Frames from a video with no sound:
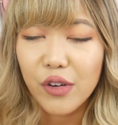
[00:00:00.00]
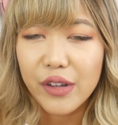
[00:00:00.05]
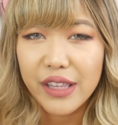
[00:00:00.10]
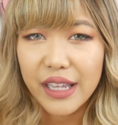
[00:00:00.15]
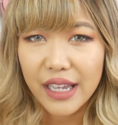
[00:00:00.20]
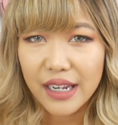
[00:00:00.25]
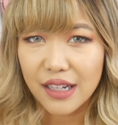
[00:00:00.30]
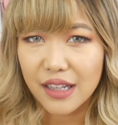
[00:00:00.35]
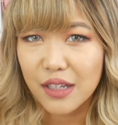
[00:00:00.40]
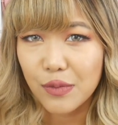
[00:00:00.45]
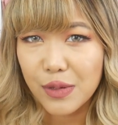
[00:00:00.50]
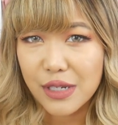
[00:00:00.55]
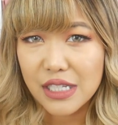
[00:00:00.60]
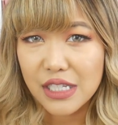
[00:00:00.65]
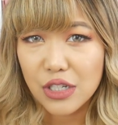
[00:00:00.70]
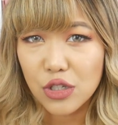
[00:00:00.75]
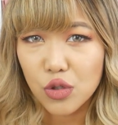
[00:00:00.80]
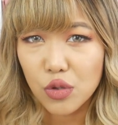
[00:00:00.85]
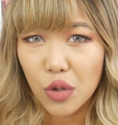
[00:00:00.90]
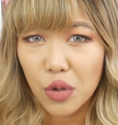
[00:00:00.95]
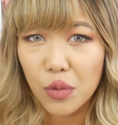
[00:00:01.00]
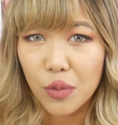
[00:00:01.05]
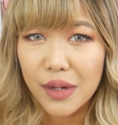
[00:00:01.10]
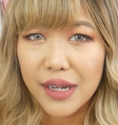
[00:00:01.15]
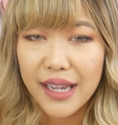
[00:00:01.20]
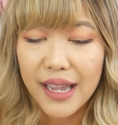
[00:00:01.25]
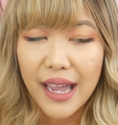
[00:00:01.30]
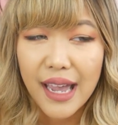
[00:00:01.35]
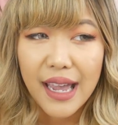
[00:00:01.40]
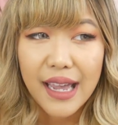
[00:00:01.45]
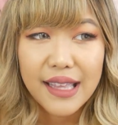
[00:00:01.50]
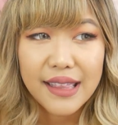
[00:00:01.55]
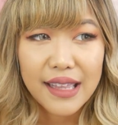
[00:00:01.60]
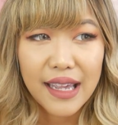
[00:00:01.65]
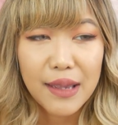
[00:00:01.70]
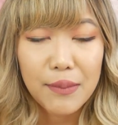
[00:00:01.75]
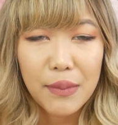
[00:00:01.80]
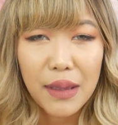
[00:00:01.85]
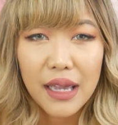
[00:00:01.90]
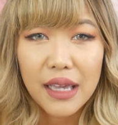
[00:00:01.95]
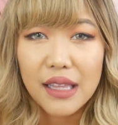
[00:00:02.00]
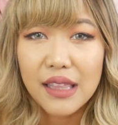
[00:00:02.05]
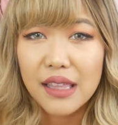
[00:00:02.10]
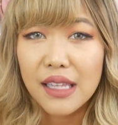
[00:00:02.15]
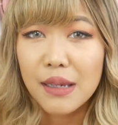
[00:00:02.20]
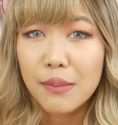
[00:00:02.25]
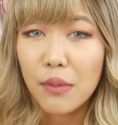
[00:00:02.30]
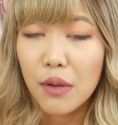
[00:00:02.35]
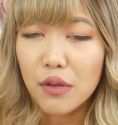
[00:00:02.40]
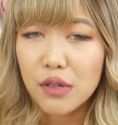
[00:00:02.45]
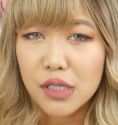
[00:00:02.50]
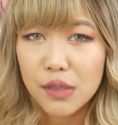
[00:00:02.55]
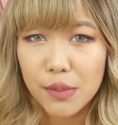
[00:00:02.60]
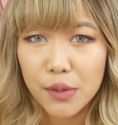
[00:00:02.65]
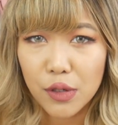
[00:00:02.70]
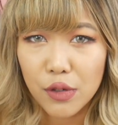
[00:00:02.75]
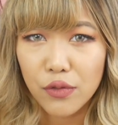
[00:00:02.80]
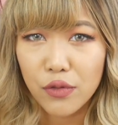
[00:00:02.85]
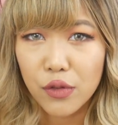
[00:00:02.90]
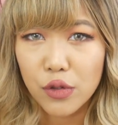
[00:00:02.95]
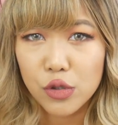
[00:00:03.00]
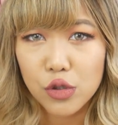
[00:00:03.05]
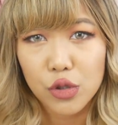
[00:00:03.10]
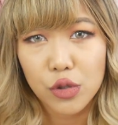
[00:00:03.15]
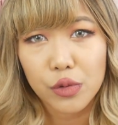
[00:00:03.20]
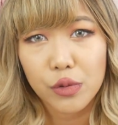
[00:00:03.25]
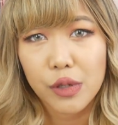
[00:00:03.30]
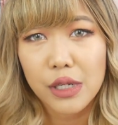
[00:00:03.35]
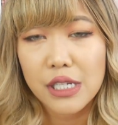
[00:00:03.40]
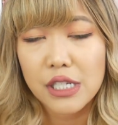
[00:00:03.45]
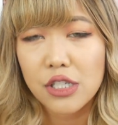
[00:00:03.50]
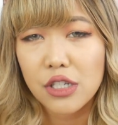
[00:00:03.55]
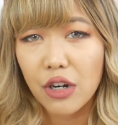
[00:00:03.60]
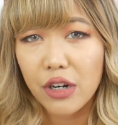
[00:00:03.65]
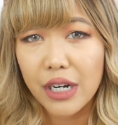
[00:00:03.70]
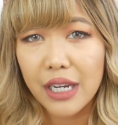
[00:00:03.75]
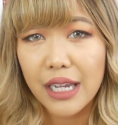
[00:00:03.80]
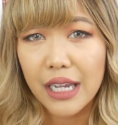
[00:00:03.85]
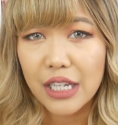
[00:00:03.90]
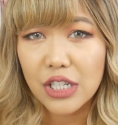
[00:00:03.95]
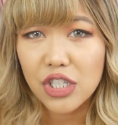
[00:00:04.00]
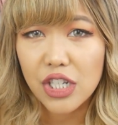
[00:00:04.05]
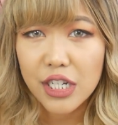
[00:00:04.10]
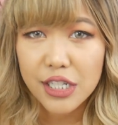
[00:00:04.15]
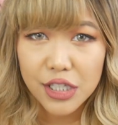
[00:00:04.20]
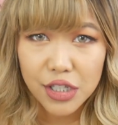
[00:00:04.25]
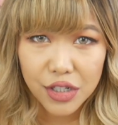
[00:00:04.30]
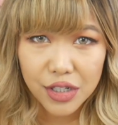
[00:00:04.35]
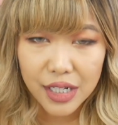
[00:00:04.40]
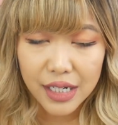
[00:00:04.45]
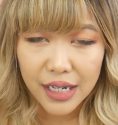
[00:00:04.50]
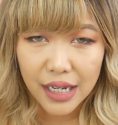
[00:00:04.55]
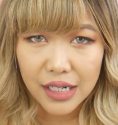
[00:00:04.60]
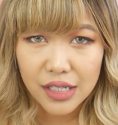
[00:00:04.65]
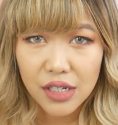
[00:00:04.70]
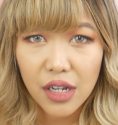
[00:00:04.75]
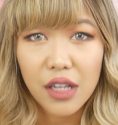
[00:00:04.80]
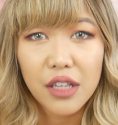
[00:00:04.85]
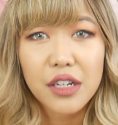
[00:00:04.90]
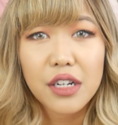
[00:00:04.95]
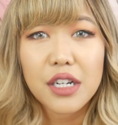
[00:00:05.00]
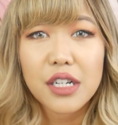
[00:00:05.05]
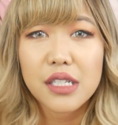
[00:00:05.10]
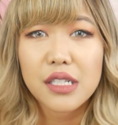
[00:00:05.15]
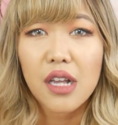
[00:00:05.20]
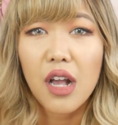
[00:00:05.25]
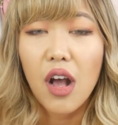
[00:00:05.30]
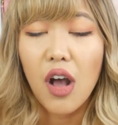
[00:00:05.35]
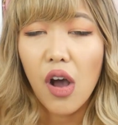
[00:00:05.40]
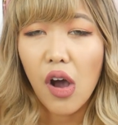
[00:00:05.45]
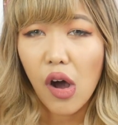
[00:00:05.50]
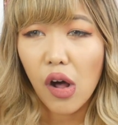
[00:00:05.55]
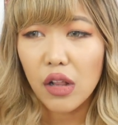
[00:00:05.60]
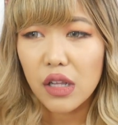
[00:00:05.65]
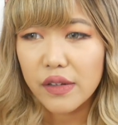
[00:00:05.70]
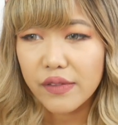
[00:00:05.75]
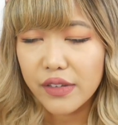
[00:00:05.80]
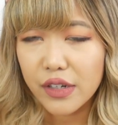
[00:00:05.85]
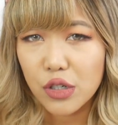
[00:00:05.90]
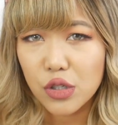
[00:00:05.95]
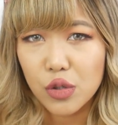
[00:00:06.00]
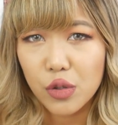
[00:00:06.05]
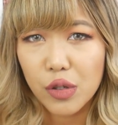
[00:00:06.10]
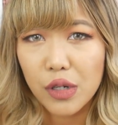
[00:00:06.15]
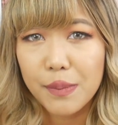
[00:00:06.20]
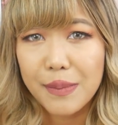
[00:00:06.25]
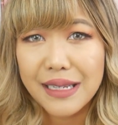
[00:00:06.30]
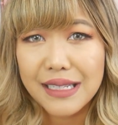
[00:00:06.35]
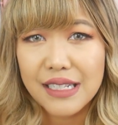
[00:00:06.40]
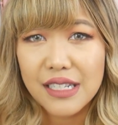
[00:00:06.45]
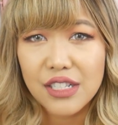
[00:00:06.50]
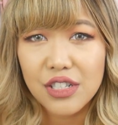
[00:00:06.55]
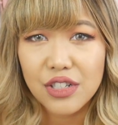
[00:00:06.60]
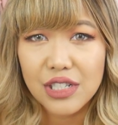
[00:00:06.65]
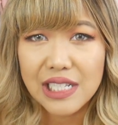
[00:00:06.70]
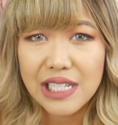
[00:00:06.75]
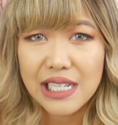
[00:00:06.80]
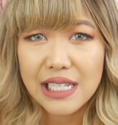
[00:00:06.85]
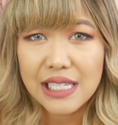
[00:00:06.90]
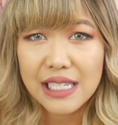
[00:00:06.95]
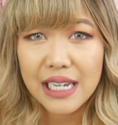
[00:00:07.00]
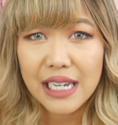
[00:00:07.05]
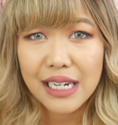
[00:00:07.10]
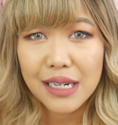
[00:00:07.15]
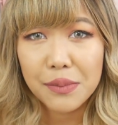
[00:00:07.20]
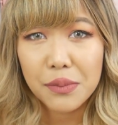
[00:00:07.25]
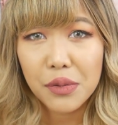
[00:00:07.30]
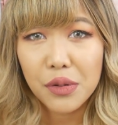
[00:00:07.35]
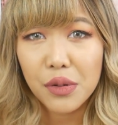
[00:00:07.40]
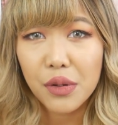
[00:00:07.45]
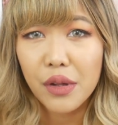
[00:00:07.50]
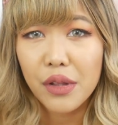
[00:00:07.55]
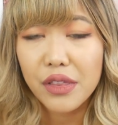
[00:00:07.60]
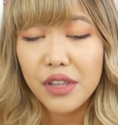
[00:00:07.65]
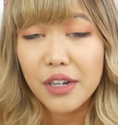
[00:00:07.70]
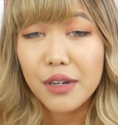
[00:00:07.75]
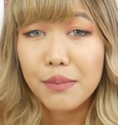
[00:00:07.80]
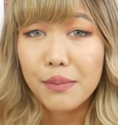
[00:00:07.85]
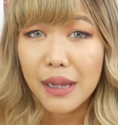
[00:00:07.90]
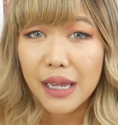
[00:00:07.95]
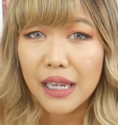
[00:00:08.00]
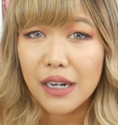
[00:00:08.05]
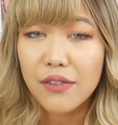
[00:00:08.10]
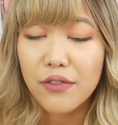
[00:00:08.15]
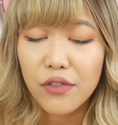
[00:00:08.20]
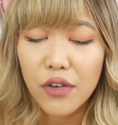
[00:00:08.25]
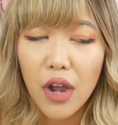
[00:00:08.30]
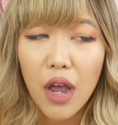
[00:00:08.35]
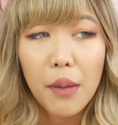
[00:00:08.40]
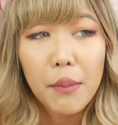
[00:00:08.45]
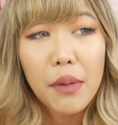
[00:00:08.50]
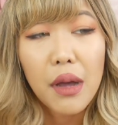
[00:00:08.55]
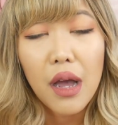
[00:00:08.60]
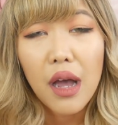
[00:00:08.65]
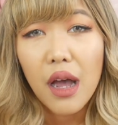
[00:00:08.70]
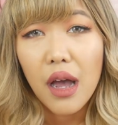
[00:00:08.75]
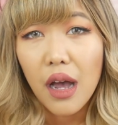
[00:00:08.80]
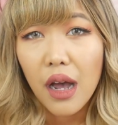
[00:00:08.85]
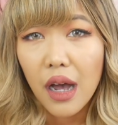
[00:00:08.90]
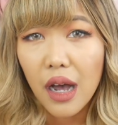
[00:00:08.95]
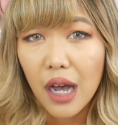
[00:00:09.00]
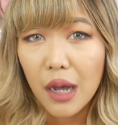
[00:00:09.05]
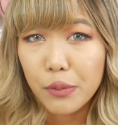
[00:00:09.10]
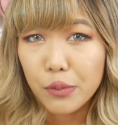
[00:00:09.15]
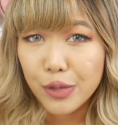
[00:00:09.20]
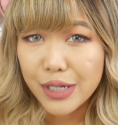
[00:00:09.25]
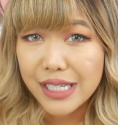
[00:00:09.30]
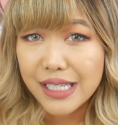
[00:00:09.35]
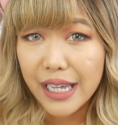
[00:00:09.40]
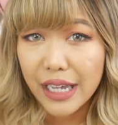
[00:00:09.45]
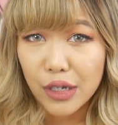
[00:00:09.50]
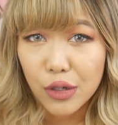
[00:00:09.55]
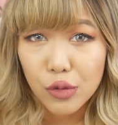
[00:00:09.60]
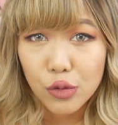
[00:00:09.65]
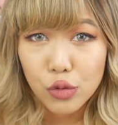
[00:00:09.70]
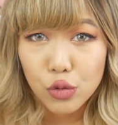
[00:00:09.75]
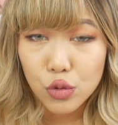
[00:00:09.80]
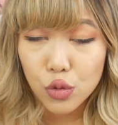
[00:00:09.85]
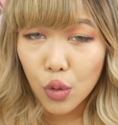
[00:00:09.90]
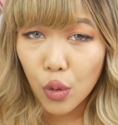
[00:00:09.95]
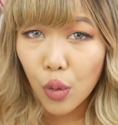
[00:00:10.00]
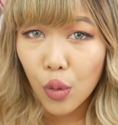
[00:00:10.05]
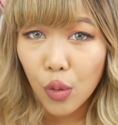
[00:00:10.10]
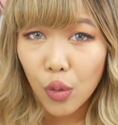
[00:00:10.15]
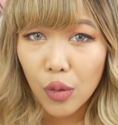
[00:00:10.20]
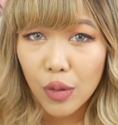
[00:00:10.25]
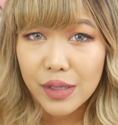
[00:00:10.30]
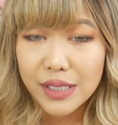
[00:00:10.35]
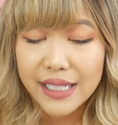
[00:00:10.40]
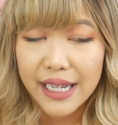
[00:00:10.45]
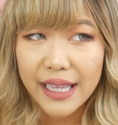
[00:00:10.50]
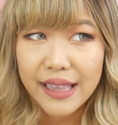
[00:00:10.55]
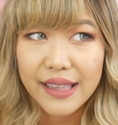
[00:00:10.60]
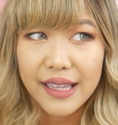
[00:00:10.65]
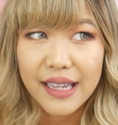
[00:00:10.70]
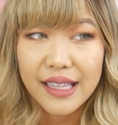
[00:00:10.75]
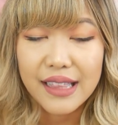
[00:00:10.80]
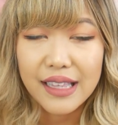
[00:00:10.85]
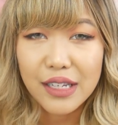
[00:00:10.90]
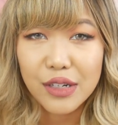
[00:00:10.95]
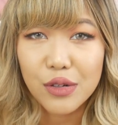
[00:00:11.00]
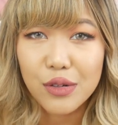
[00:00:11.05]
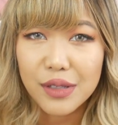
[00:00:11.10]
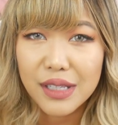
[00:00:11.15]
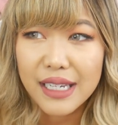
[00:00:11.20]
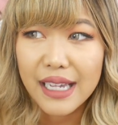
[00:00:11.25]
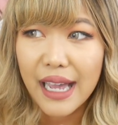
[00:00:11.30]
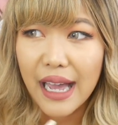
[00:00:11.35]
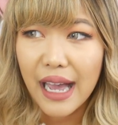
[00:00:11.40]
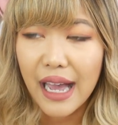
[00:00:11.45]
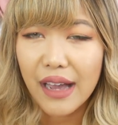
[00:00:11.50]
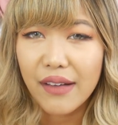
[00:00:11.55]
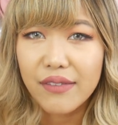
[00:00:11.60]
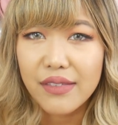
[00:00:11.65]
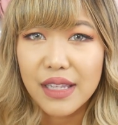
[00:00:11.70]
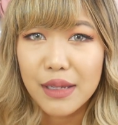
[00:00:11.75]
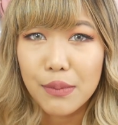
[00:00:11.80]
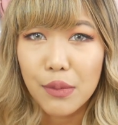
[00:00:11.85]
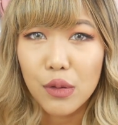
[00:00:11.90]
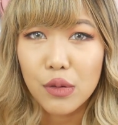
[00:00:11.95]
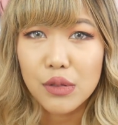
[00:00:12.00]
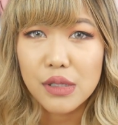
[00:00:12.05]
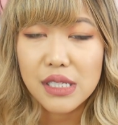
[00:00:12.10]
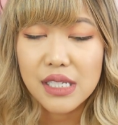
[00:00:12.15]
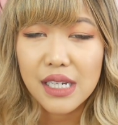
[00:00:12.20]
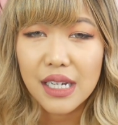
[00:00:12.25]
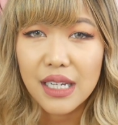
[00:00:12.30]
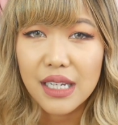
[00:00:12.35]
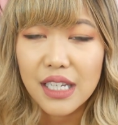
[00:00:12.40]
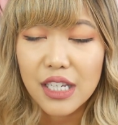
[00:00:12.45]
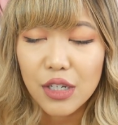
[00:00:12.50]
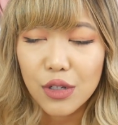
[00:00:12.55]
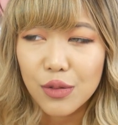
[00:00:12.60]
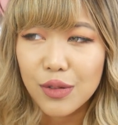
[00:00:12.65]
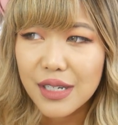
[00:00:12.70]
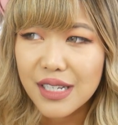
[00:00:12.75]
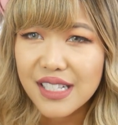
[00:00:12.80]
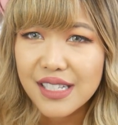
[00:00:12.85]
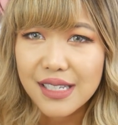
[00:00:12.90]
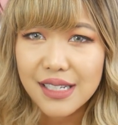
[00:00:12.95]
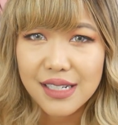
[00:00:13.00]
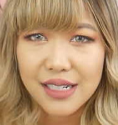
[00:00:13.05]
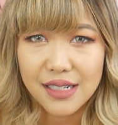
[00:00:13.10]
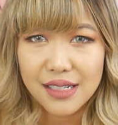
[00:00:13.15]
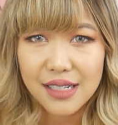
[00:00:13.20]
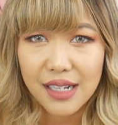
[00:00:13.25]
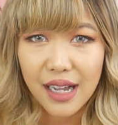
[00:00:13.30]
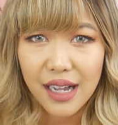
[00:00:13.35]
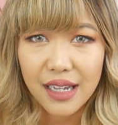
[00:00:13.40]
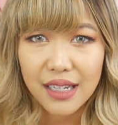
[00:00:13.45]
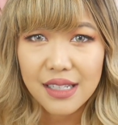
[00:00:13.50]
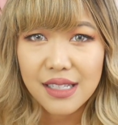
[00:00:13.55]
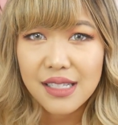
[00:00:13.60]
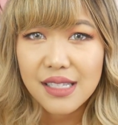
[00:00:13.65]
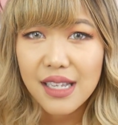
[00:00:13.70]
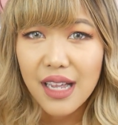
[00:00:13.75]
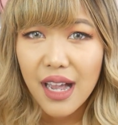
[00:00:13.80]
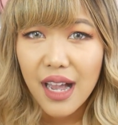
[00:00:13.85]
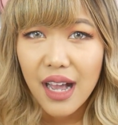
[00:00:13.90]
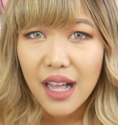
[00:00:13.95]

with Ana Luisa jewelry. They make the most beautiful jewelry starting at just $39. All of their jewelry pieces are sustainable. They're made from recycled gold, and they literally have the most cutest designs.